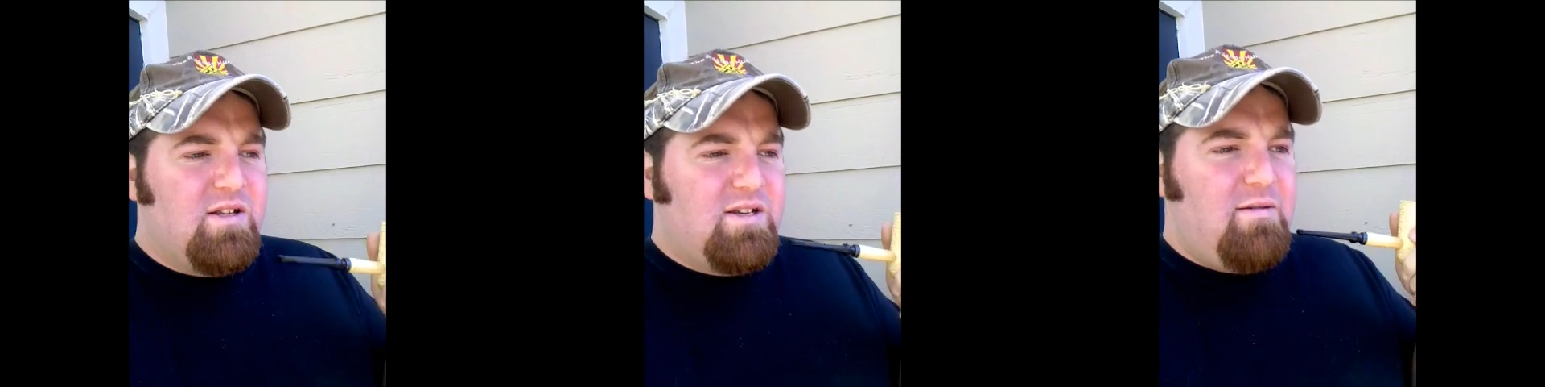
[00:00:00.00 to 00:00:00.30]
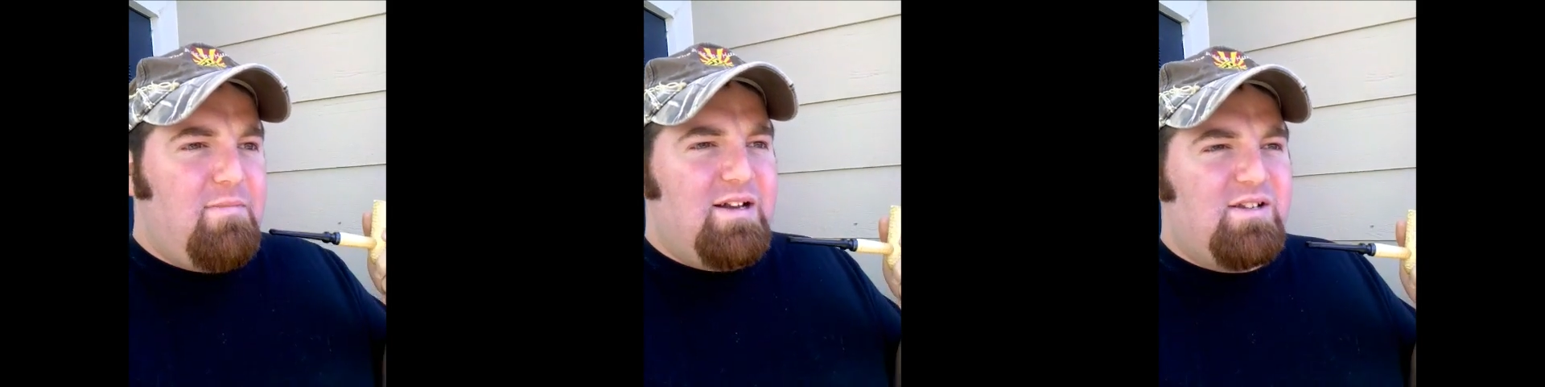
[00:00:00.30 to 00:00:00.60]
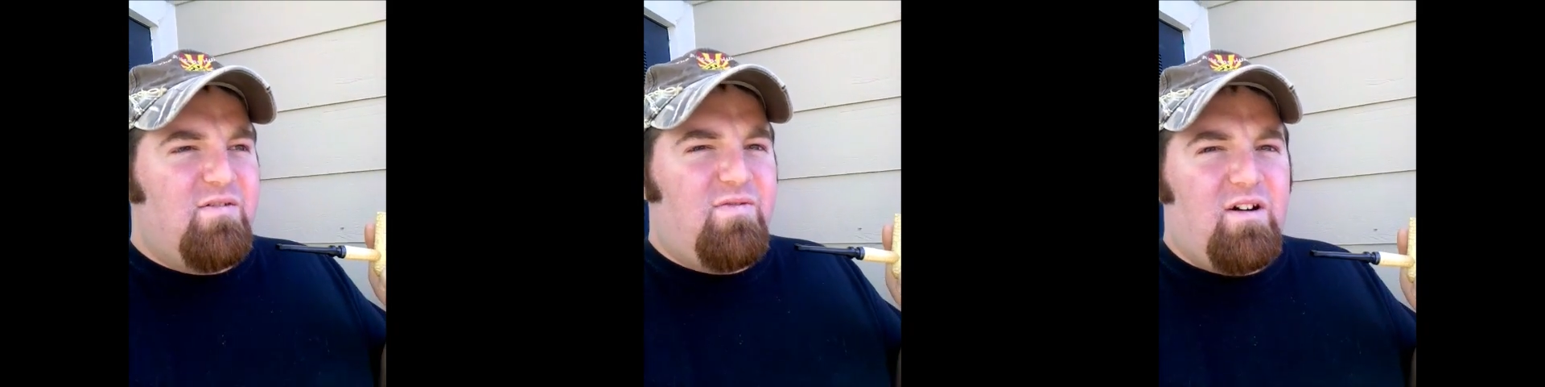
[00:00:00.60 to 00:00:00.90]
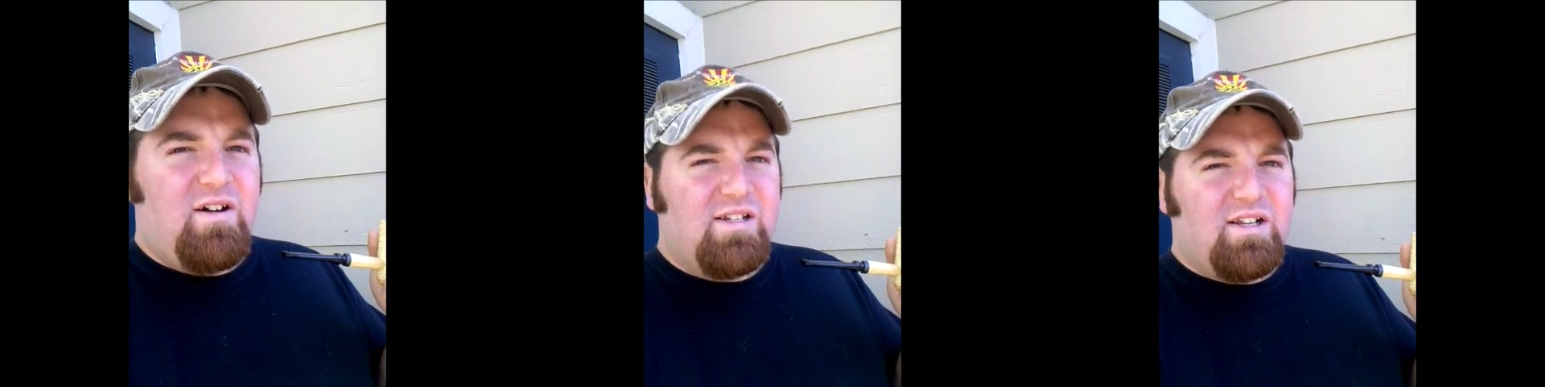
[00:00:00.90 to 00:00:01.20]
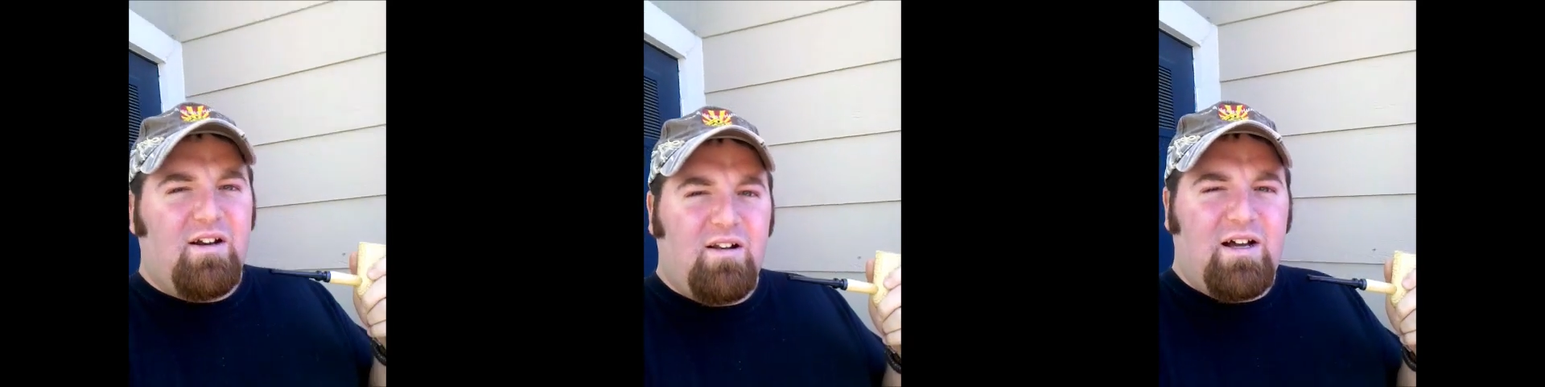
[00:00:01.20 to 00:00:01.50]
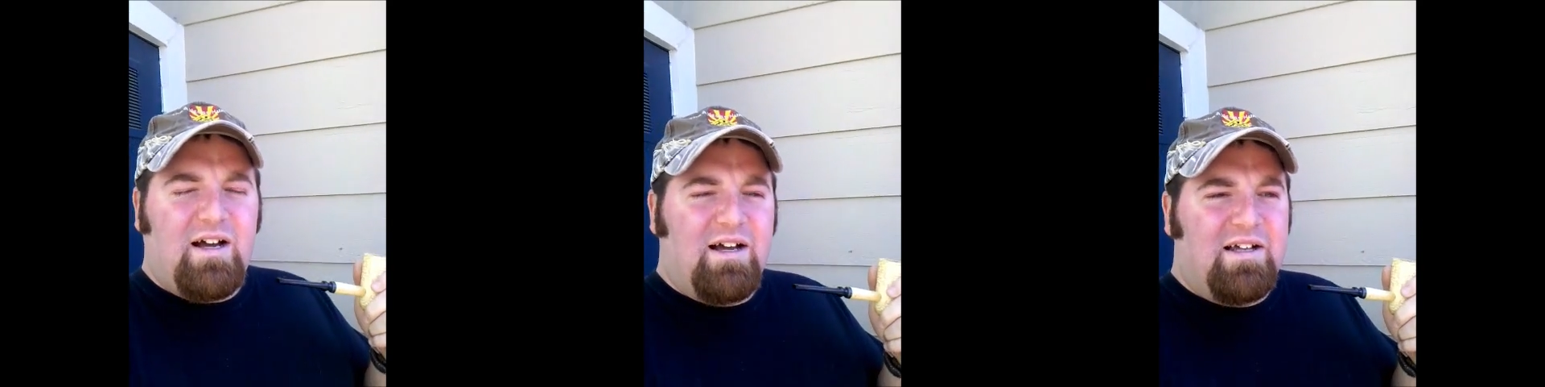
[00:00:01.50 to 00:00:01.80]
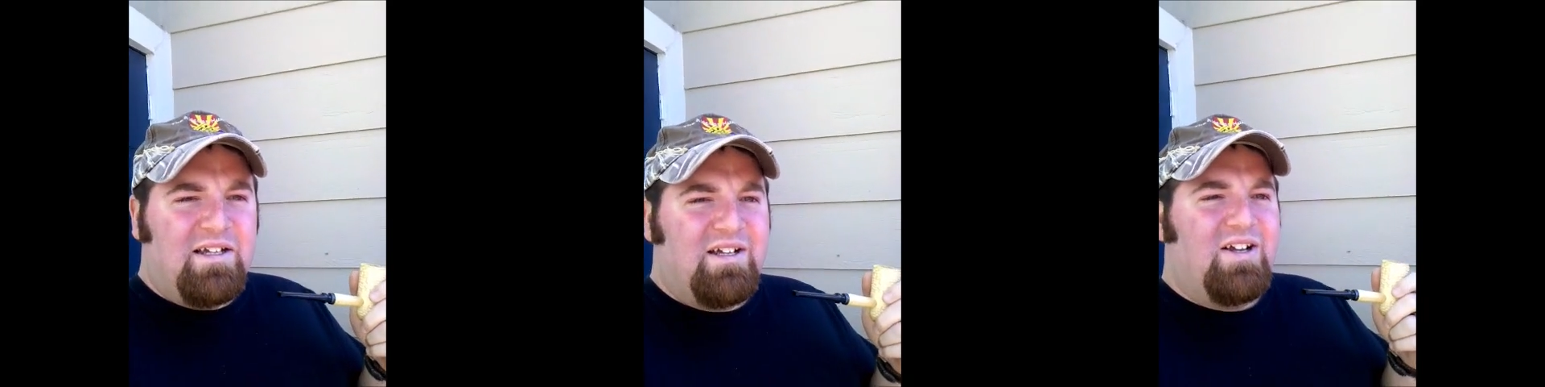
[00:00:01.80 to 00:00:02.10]
It's not bad so far. It's a
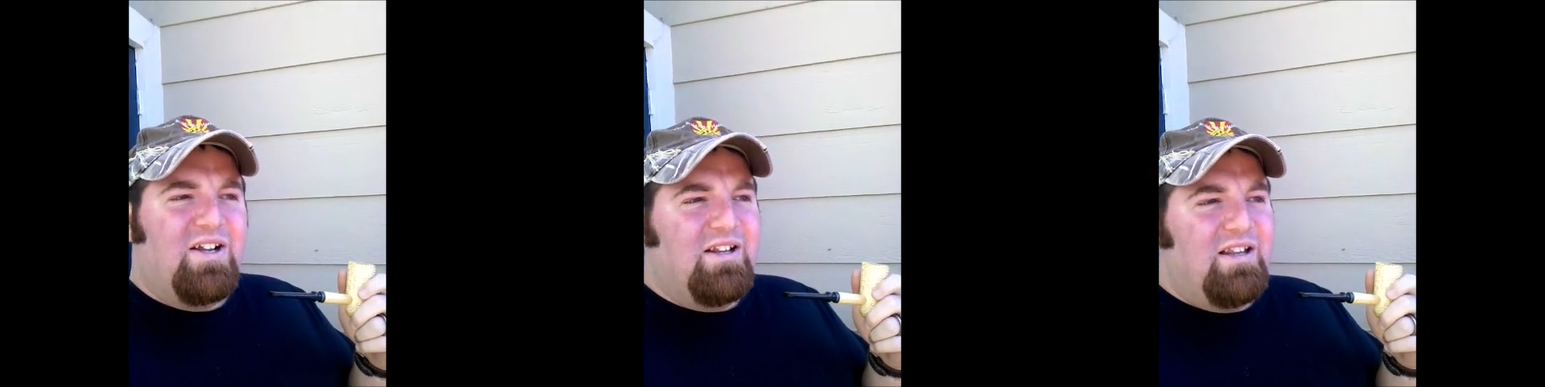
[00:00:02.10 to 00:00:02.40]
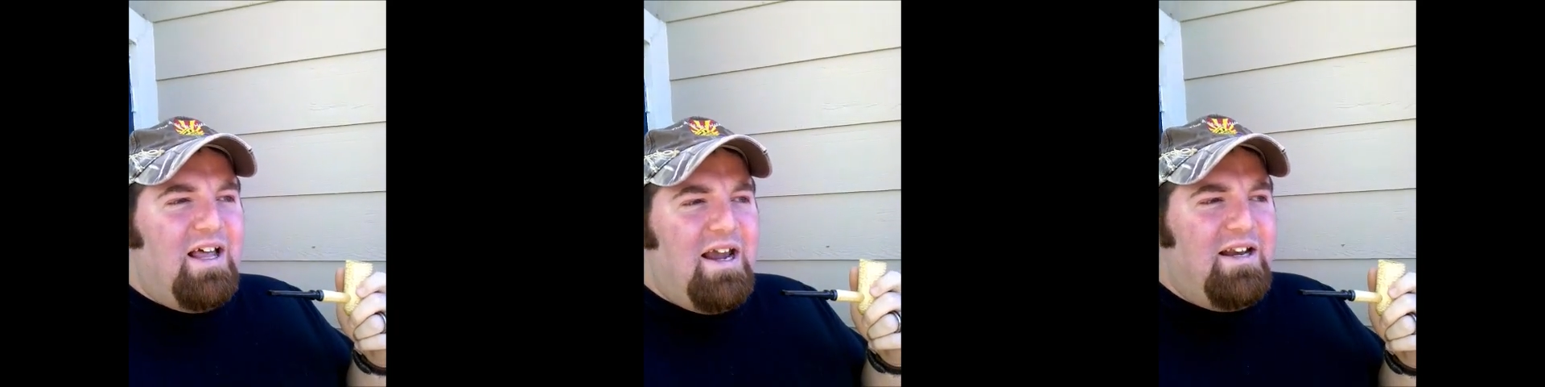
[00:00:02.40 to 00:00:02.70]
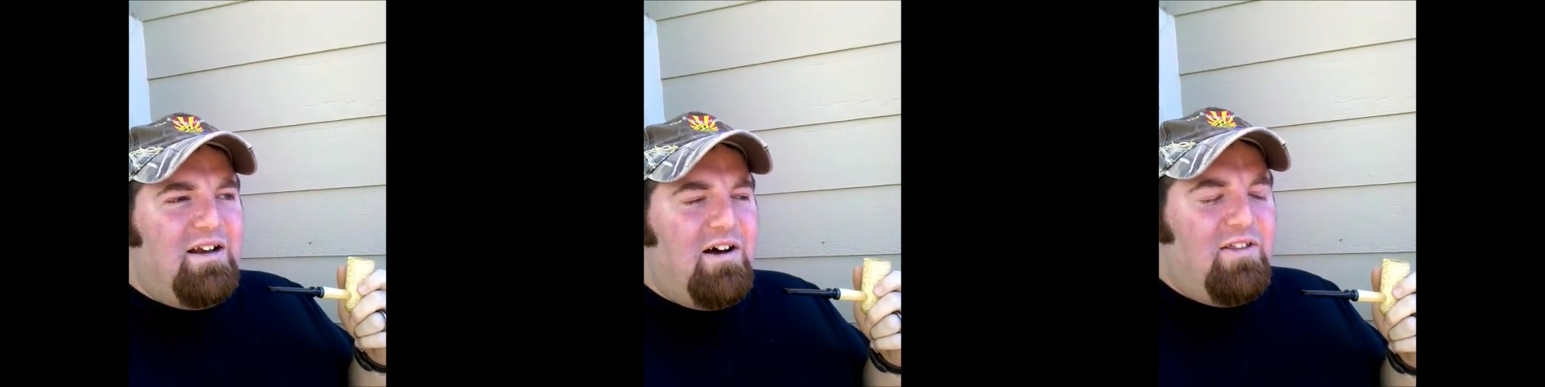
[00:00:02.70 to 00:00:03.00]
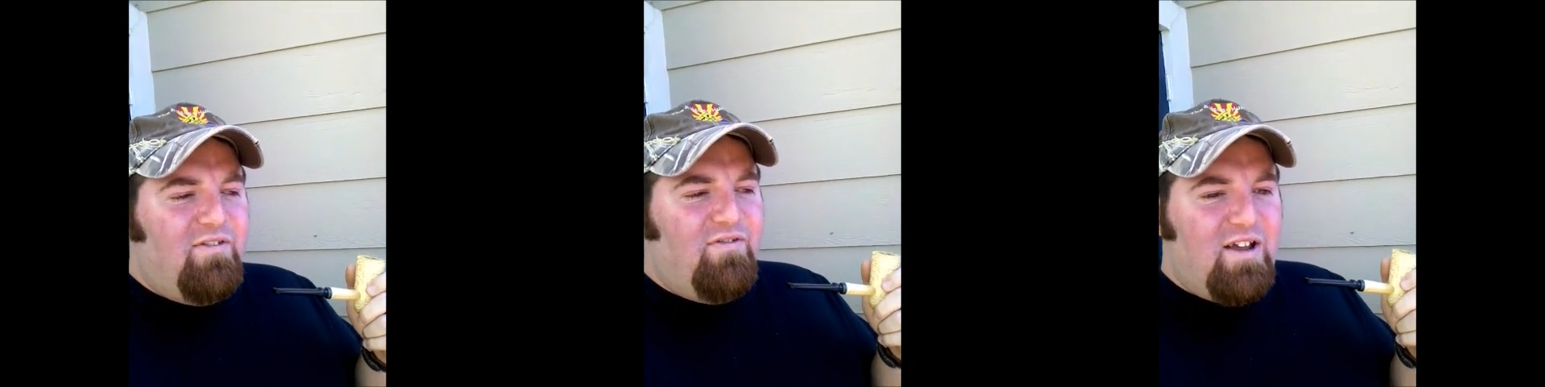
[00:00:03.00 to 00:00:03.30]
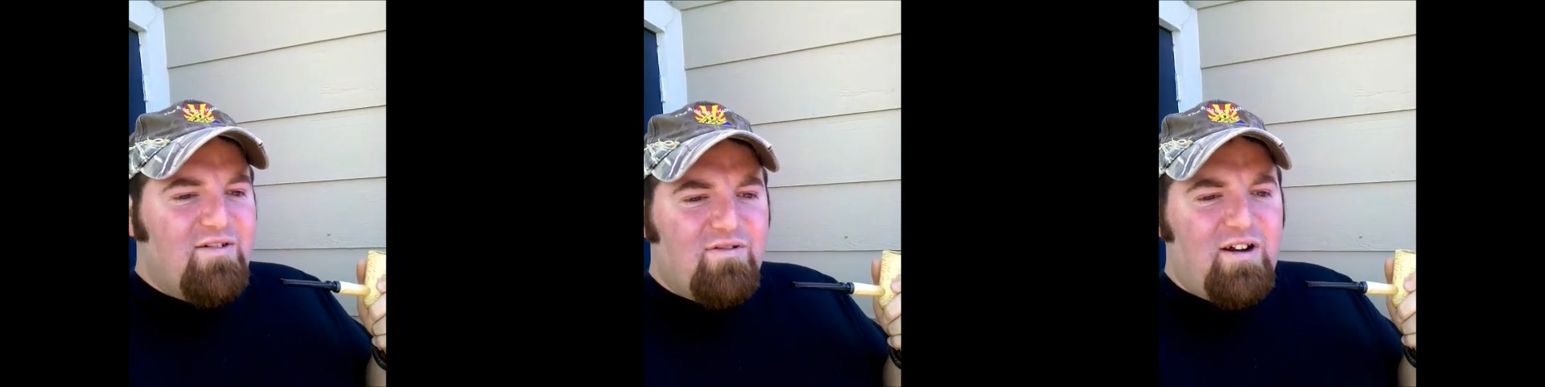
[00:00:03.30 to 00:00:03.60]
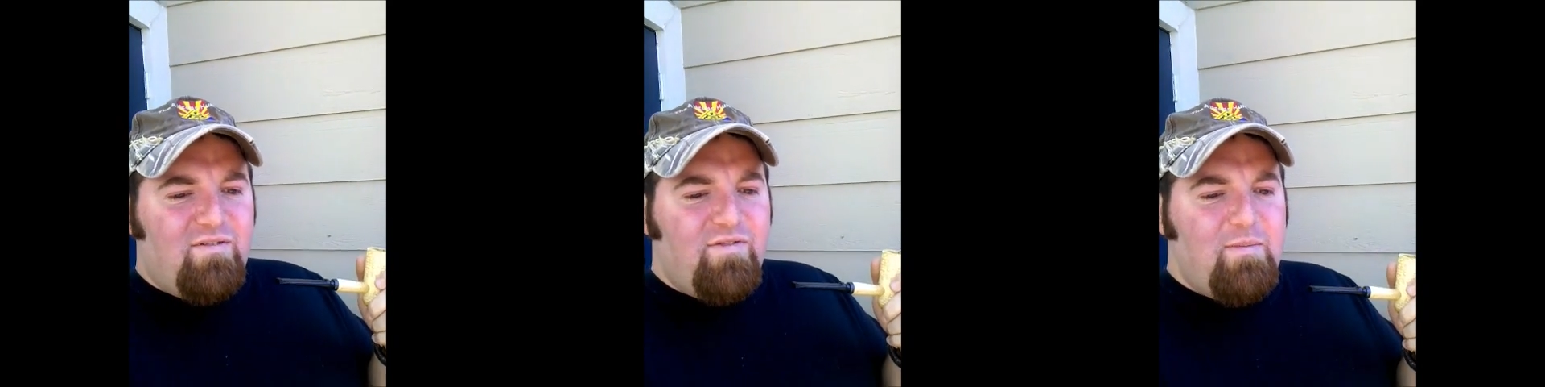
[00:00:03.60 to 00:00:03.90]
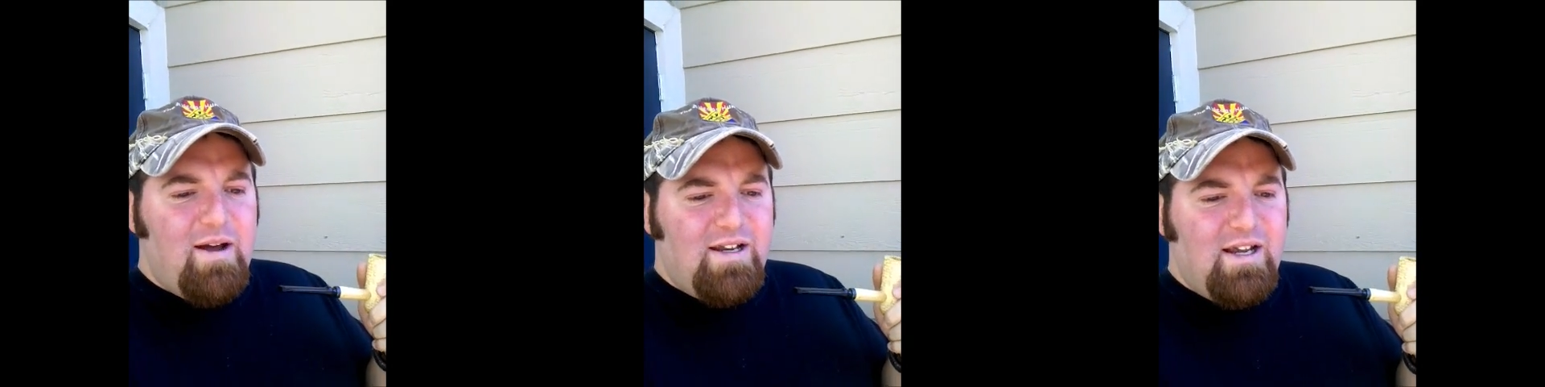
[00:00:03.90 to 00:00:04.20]
little light on the flavoring
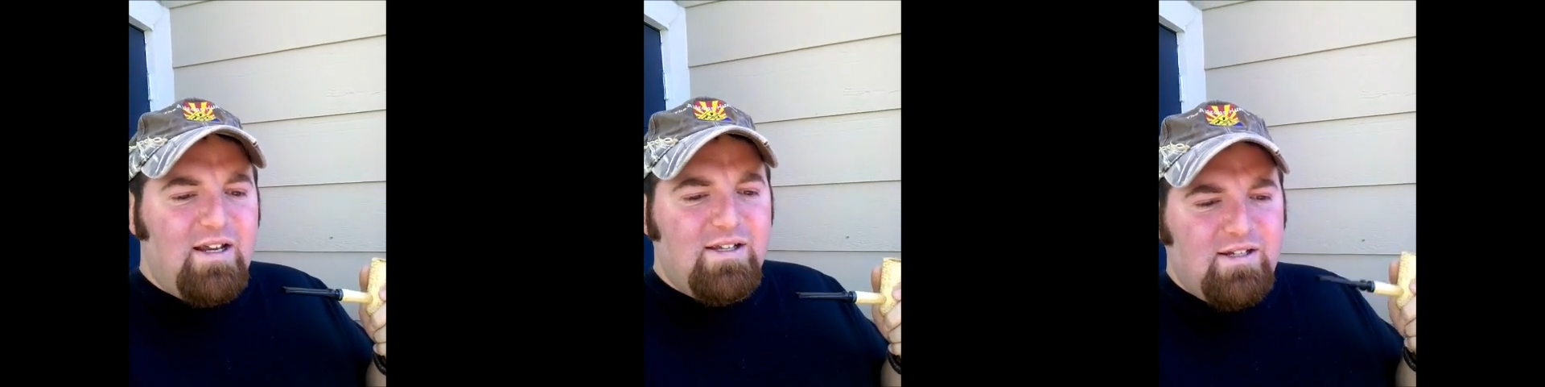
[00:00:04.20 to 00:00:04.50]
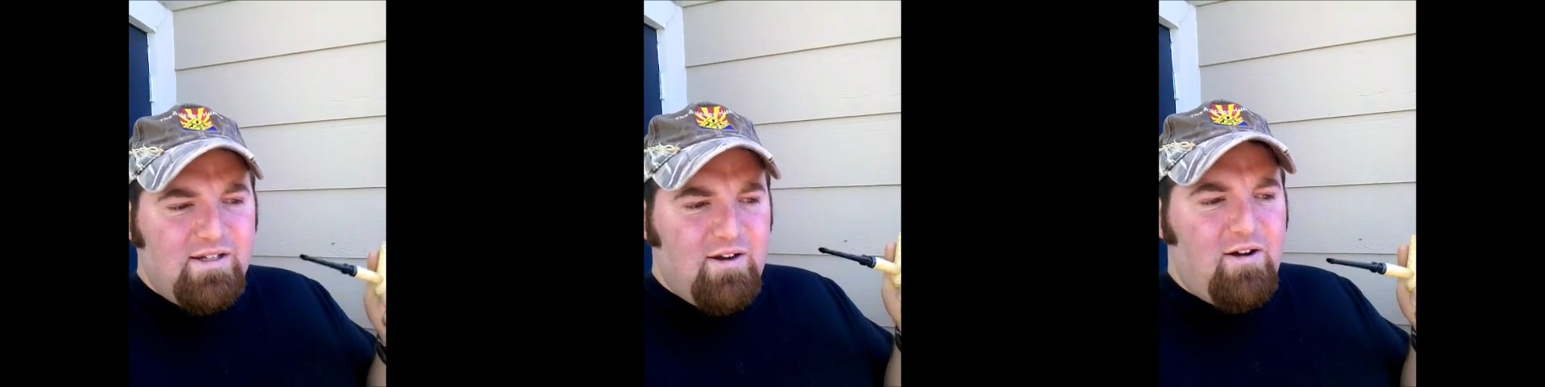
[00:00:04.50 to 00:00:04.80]
for my taste.